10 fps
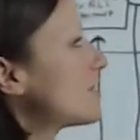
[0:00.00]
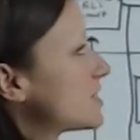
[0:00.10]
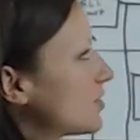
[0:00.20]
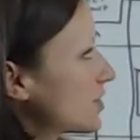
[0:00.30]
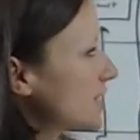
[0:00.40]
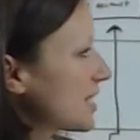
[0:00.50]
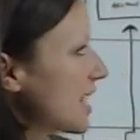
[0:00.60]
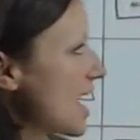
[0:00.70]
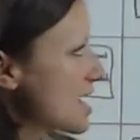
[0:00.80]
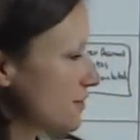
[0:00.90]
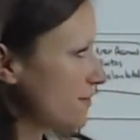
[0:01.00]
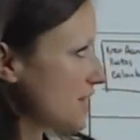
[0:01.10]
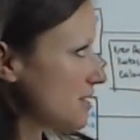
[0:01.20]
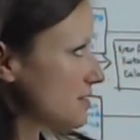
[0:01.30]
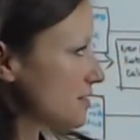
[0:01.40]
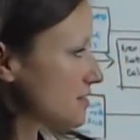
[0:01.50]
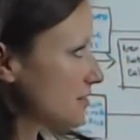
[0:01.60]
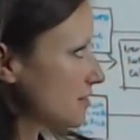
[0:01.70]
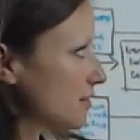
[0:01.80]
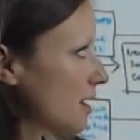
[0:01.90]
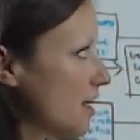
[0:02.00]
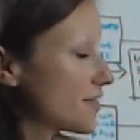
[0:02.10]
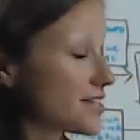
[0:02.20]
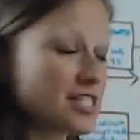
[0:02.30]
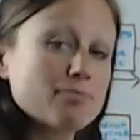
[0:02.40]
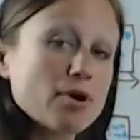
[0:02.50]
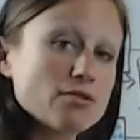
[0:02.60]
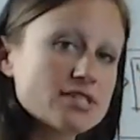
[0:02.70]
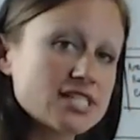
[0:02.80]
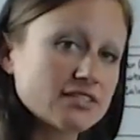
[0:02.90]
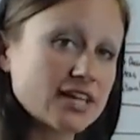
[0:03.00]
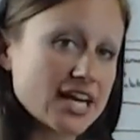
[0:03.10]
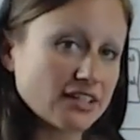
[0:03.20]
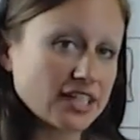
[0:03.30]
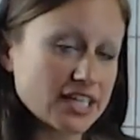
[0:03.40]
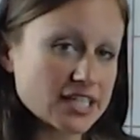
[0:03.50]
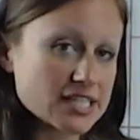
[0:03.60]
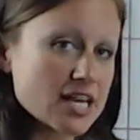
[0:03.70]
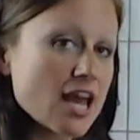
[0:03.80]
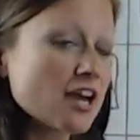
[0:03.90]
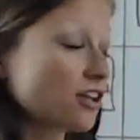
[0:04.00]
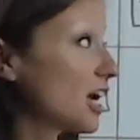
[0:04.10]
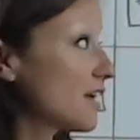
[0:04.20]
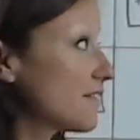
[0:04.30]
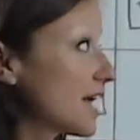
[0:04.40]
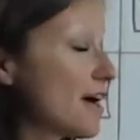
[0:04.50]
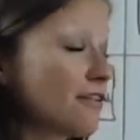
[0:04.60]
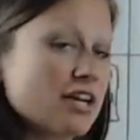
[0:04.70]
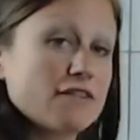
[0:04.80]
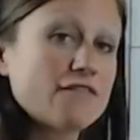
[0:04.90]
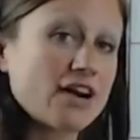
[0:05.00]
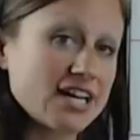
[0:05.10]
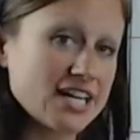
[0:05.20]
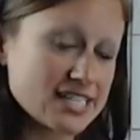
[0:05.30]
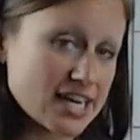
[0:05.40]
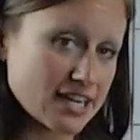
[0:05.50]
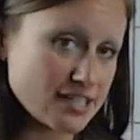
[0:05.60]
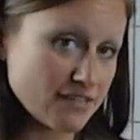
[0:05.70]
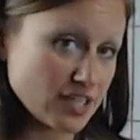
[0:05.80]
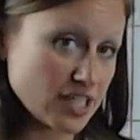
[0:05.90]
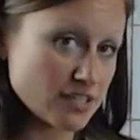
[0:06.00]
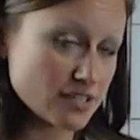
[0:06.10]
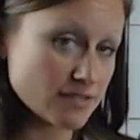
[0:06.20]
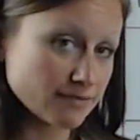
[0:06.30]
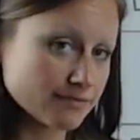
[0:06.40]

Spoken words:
to look at the cash phase. This is post-deal analytics and a lot of accounting and finance activities.